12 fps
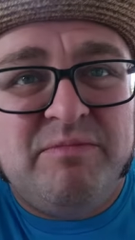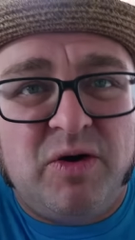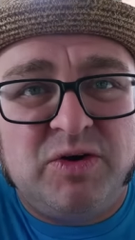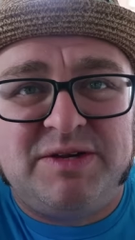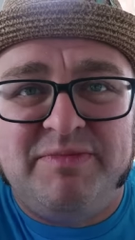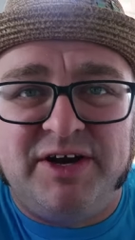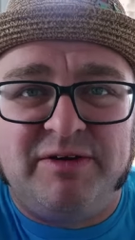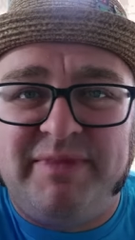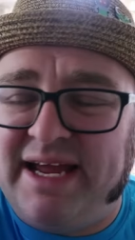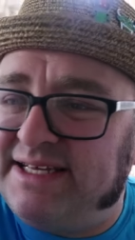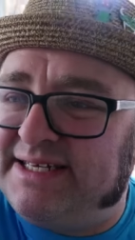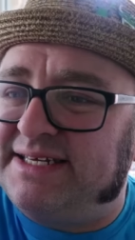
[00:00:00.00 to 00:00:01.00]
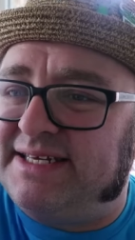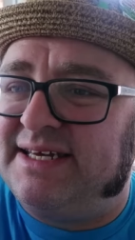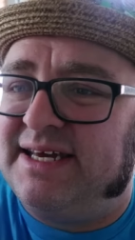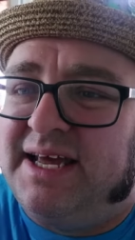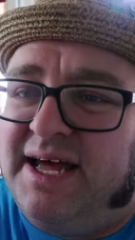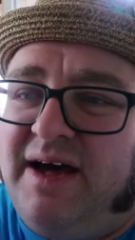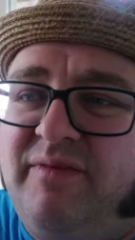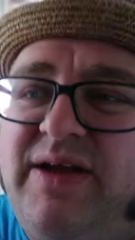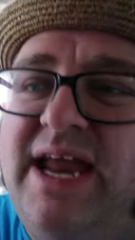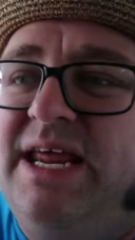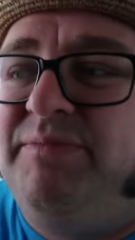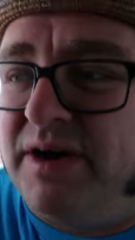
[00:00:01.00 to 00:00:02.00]
the most mirror mazes of
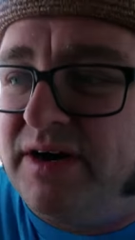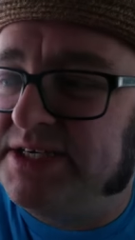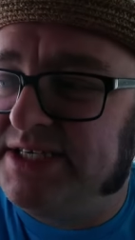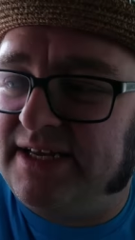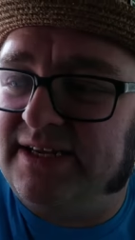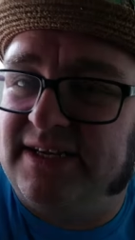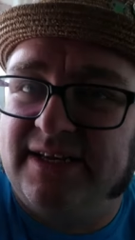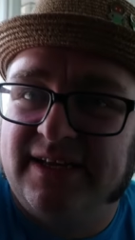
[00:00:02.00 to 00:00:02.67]
any person